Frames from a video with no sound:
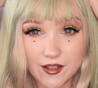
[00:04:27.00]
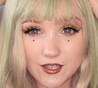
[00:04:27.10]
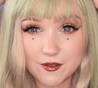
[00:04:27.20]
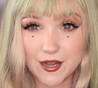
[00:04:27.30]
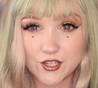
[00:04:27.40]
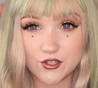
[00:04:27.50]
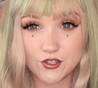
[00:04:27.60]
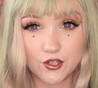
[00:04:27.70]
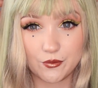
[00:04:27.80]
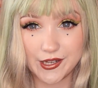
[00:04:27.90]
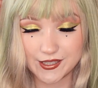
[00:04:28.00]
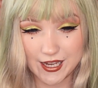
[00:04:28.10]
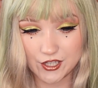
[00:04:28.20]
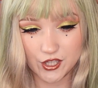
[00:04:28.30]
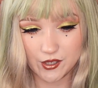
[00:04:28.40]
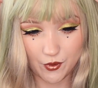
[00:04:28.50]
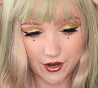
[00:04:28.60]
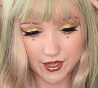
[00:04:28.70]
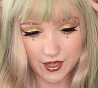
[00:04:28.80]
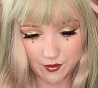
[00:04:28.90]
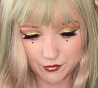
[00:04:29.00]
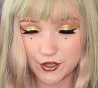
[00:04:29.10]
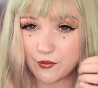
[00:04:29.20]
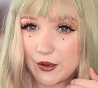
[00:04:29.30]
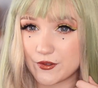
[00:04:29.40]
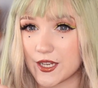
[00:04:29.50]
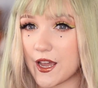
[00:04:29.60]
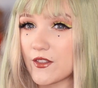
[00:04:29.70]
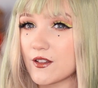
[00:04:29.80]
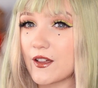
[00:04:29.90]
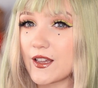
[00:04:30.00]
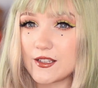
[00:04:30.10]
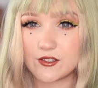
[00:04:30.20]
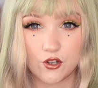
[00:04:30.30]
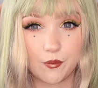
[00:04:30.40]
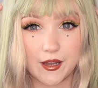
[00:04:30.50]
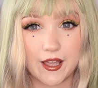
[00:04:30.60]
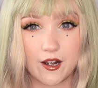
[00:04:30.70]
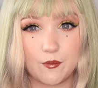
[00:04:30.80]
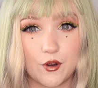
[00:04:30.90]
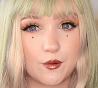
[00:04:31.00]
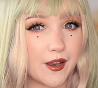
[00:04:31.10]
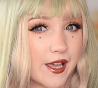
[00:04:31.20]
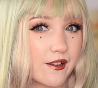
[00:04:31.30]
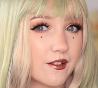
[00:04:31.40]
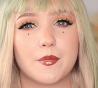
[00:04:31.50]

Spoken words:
I could imagine 2 wigs actually working pretty well together, like as a top layer and a bottom layer,